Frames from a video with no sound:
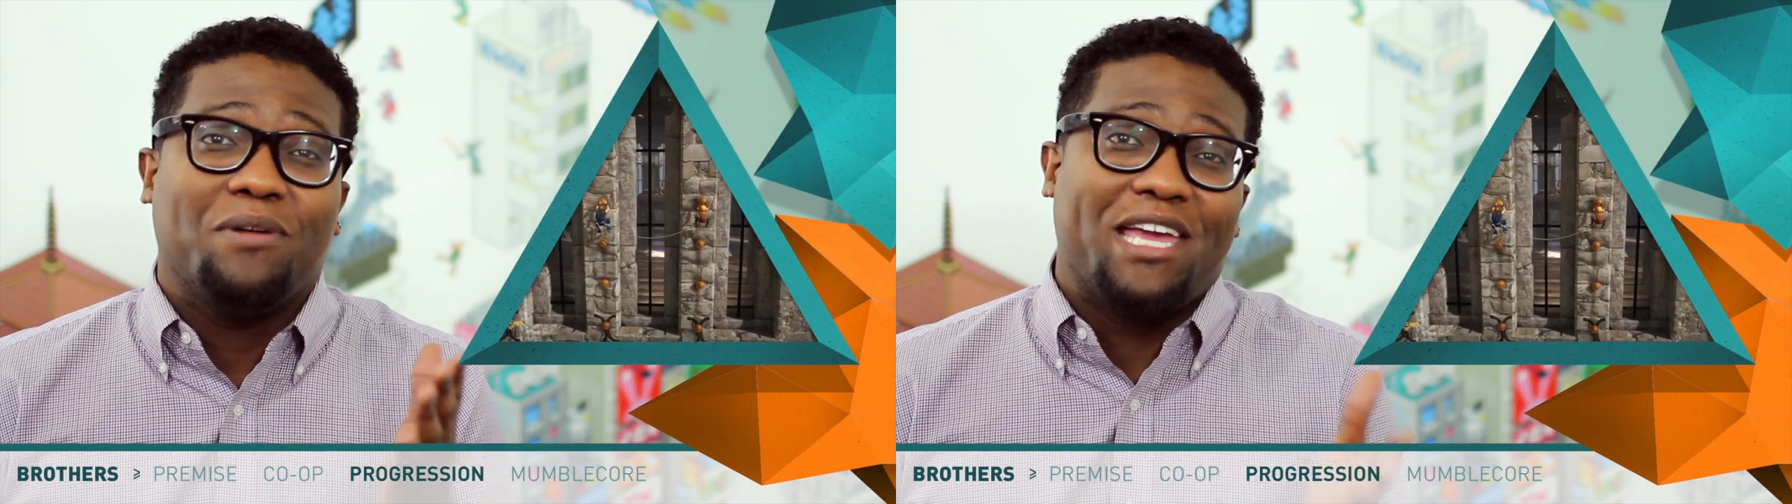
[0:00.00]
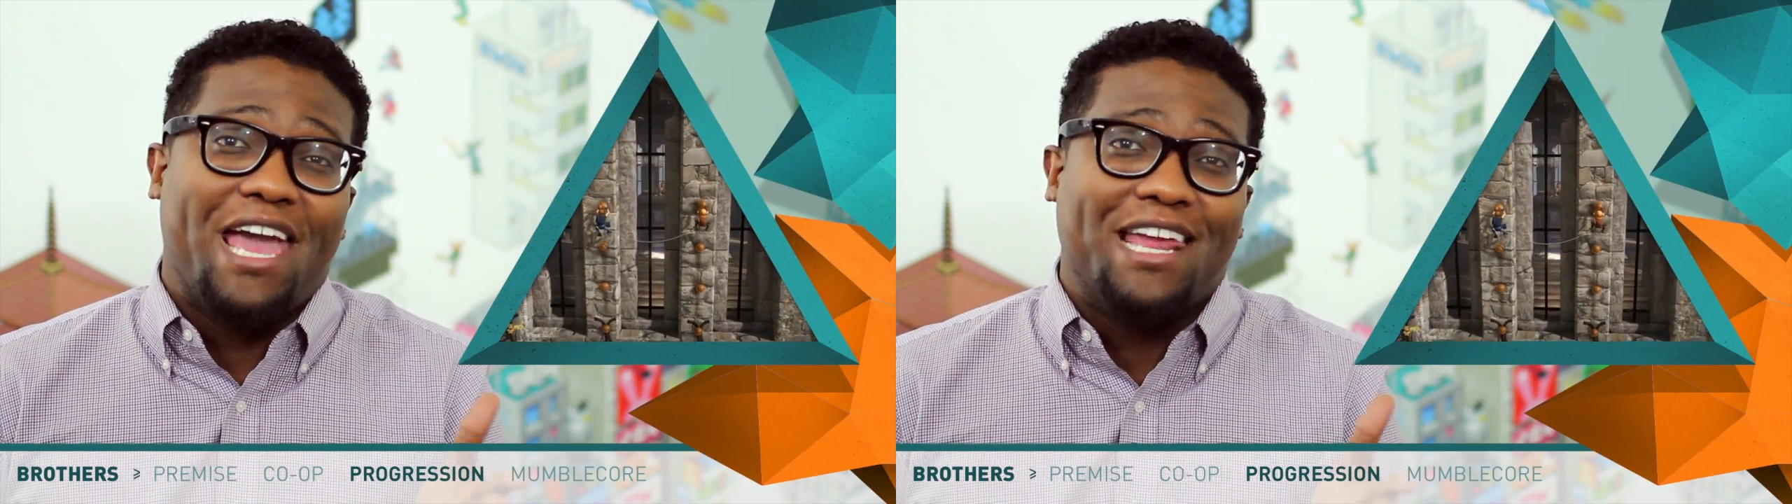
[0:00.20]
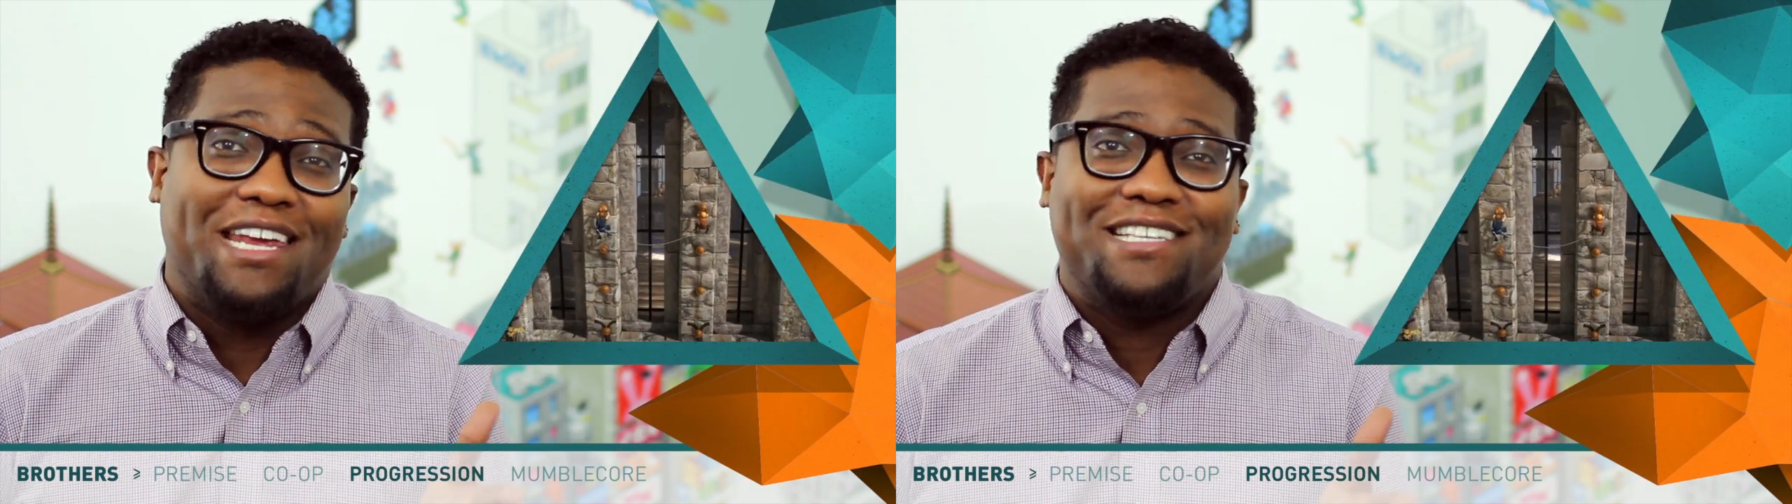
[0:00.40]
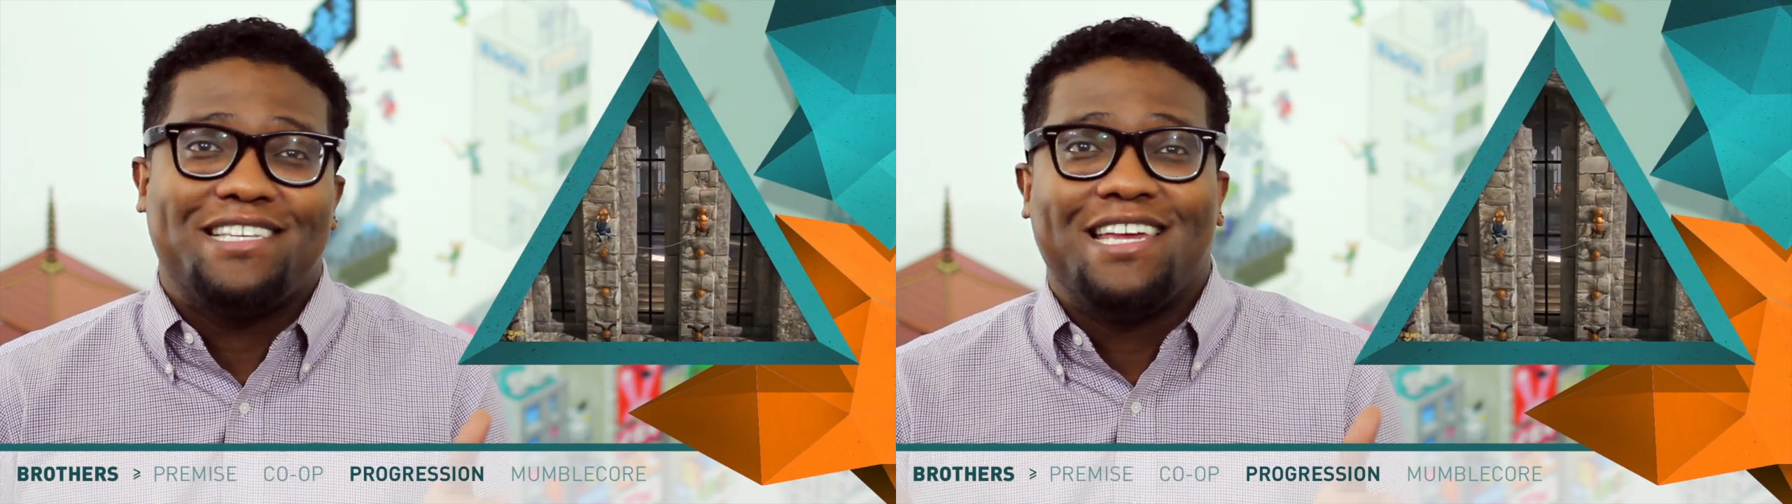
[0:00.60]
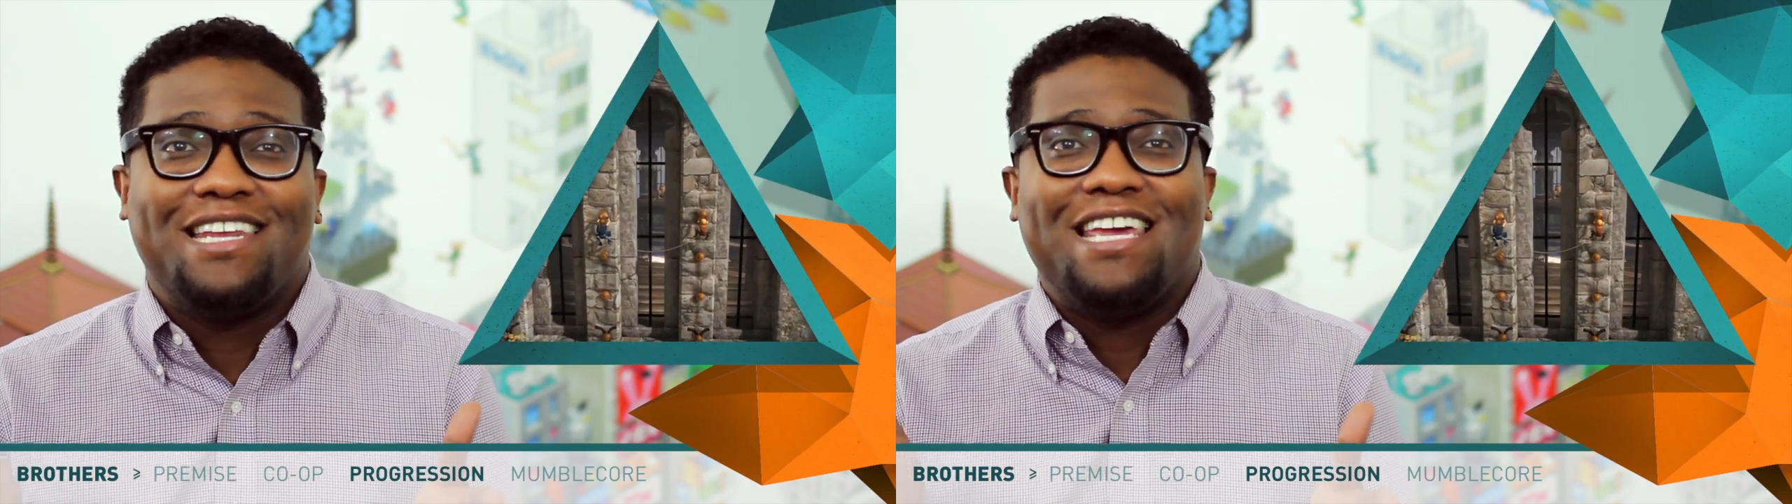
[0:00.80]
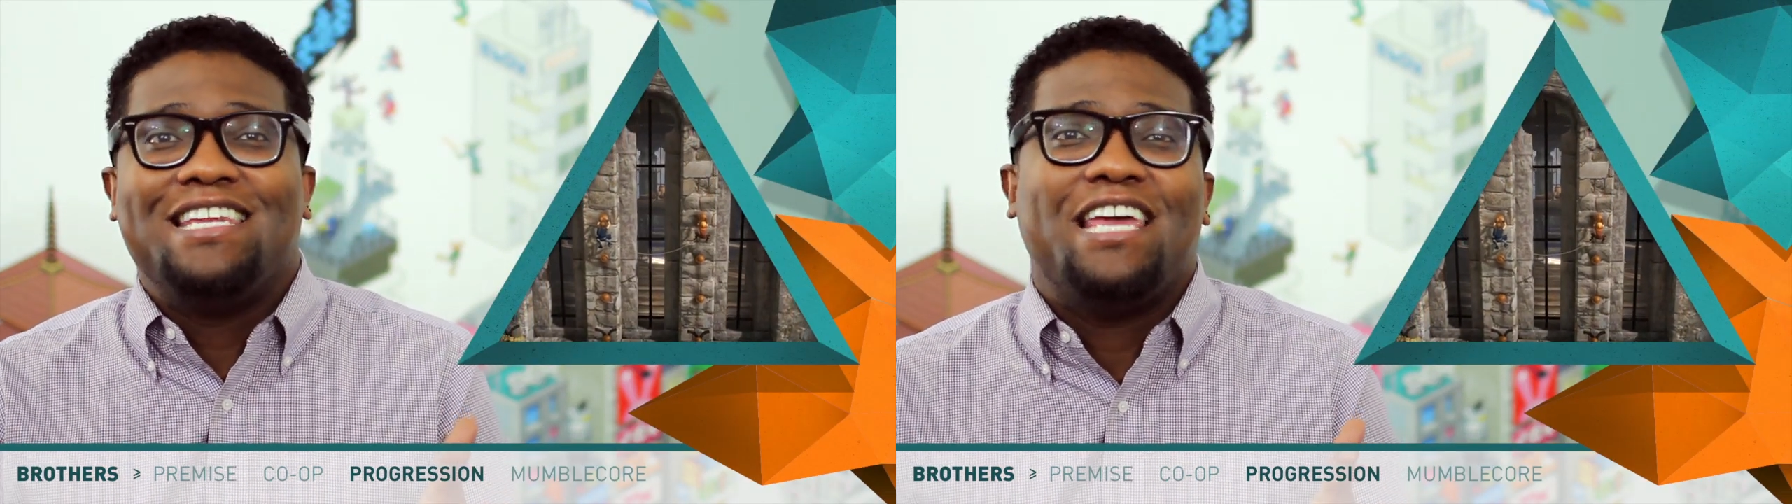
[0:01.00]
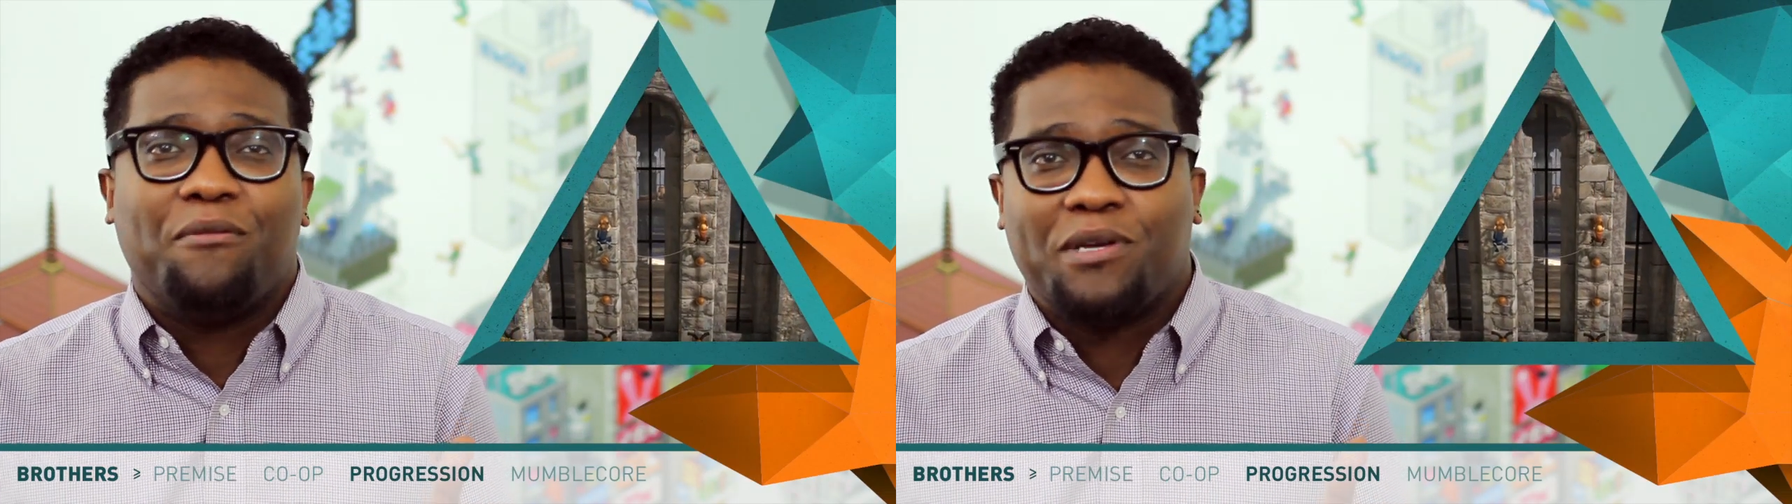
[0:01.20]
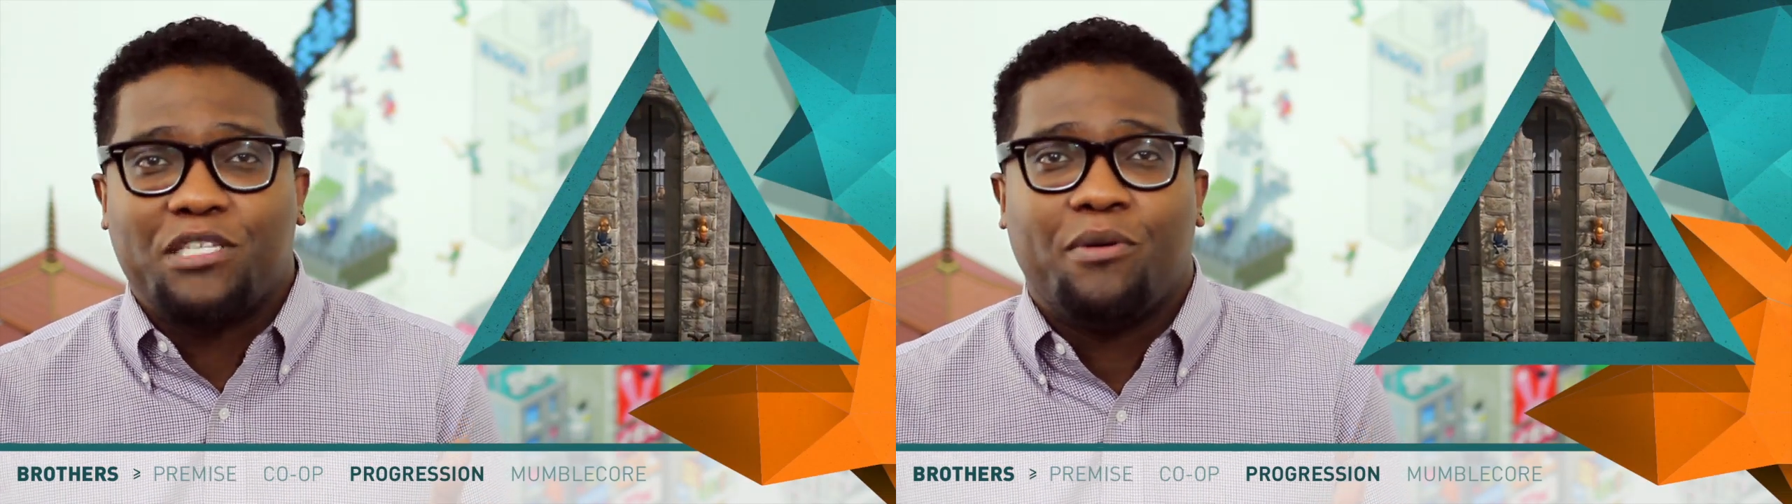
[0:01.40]
mechanics and
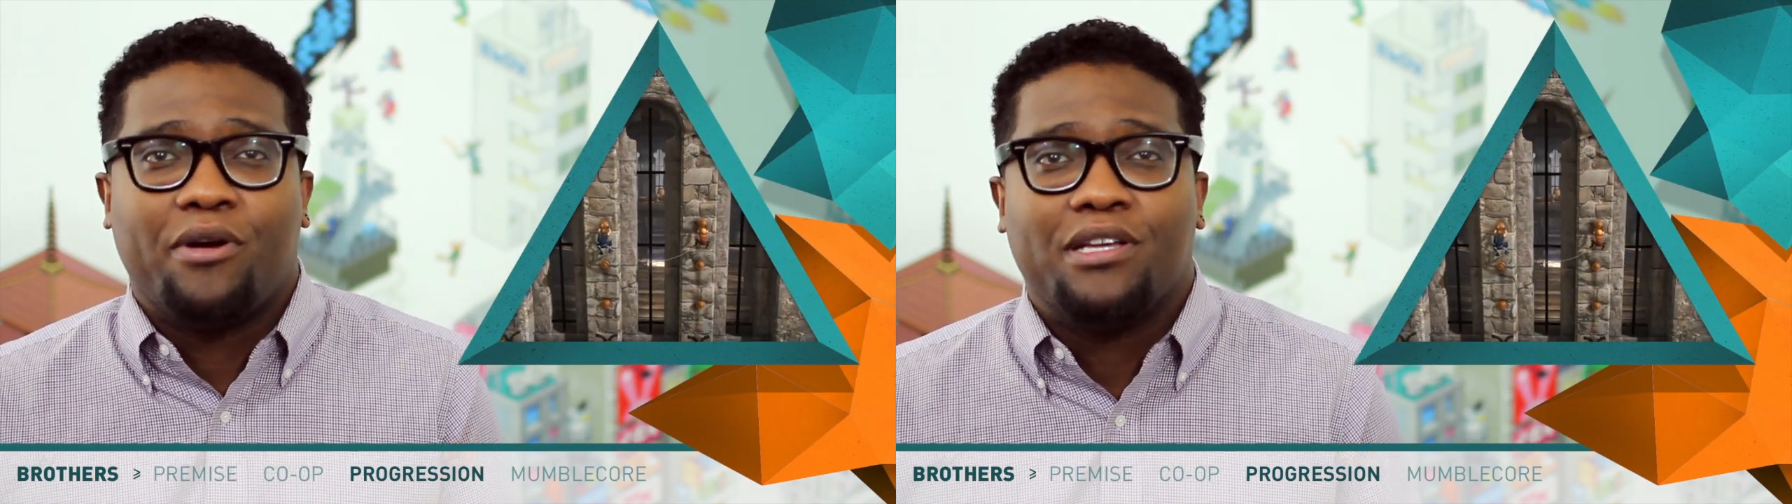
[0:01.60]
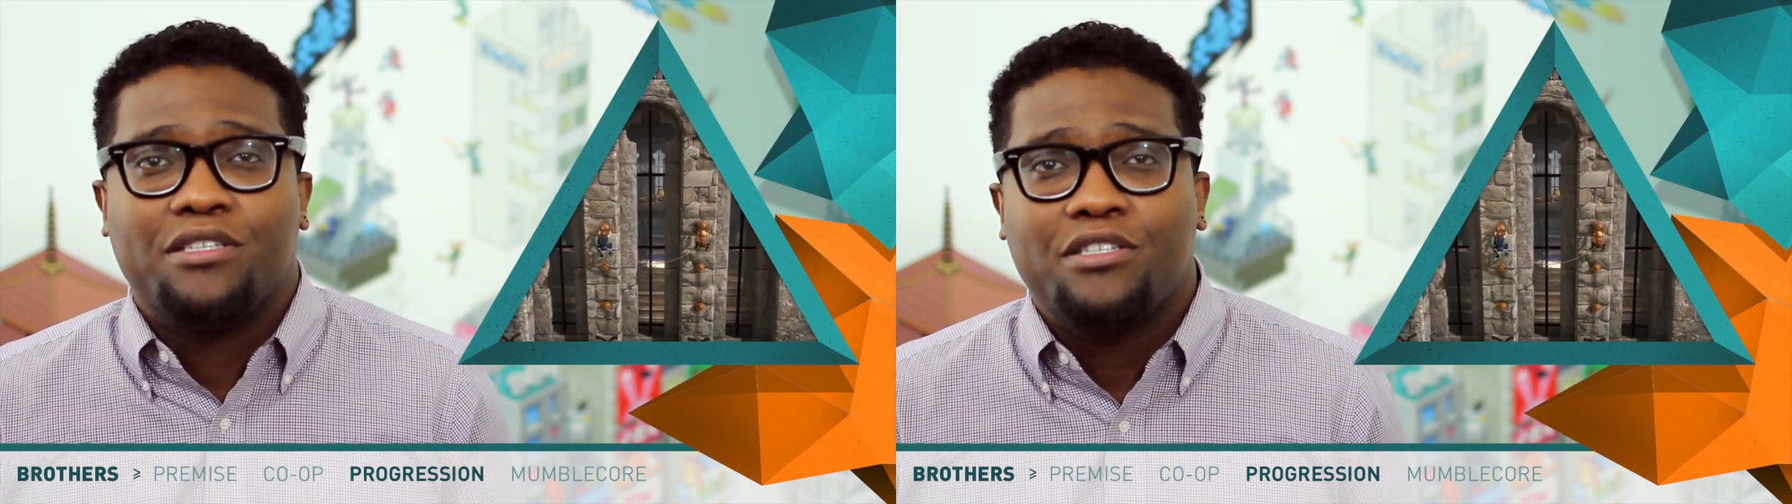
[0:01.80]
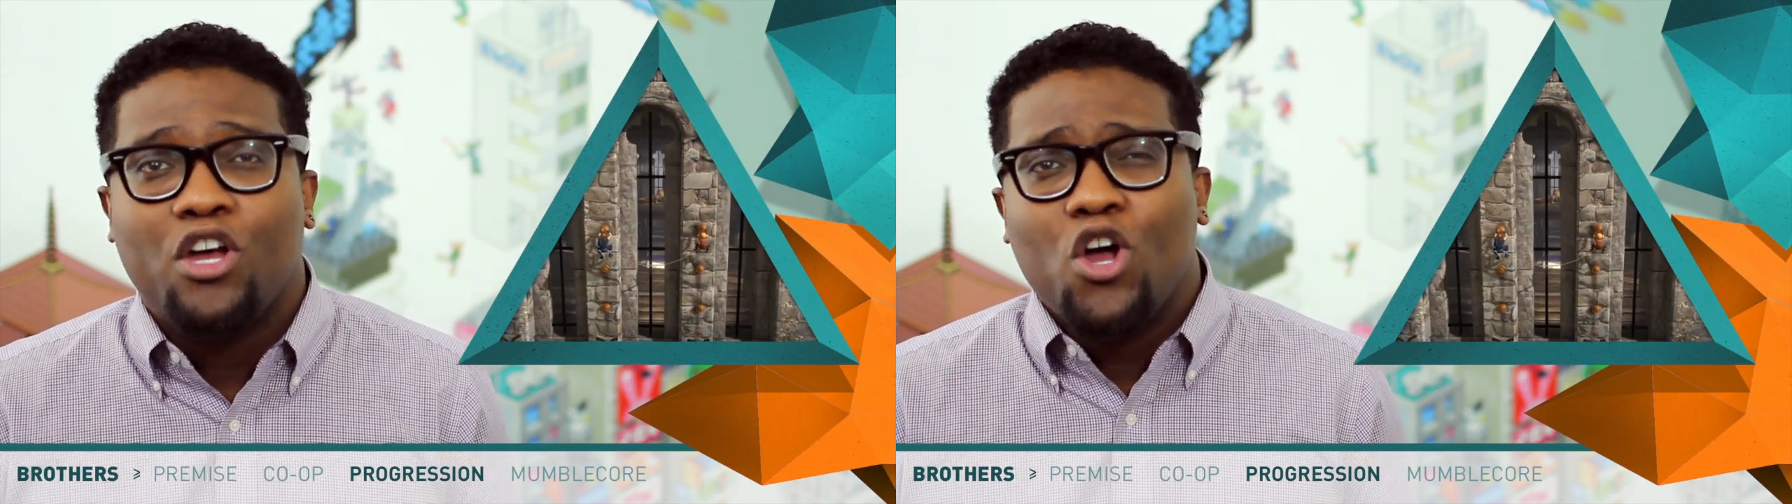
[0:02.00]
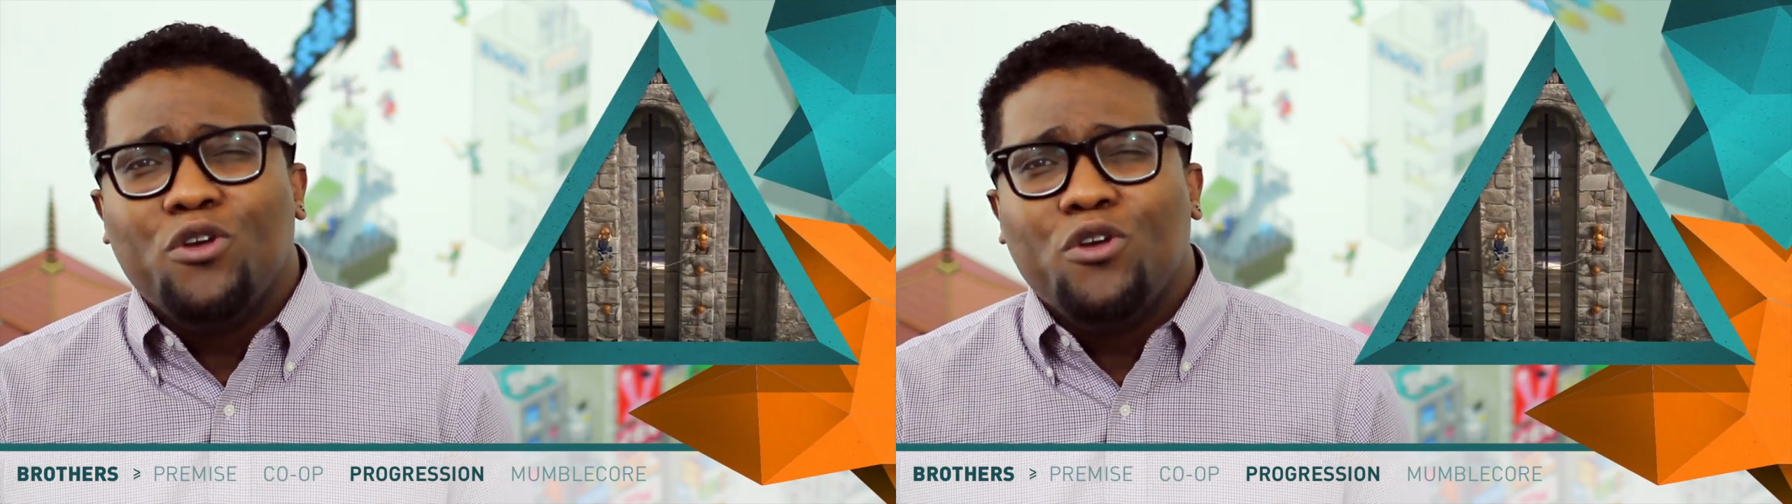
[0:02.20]
in-game experience.